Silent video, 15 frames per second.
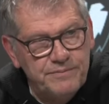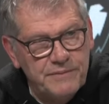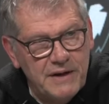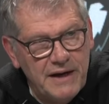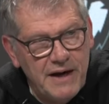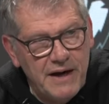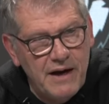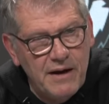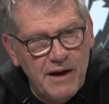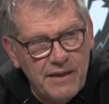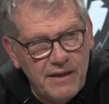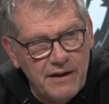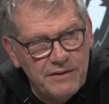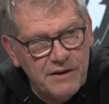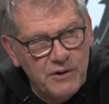Yeah,
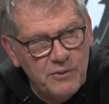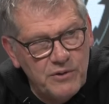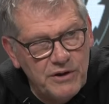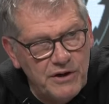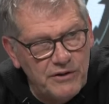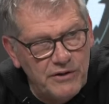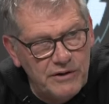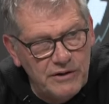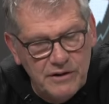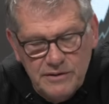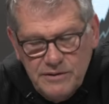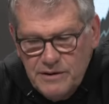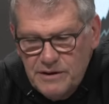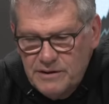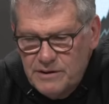I think when you're
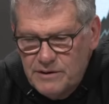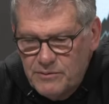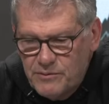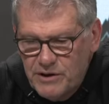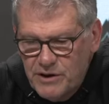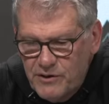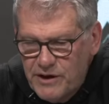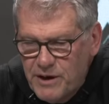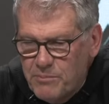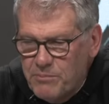when you're in the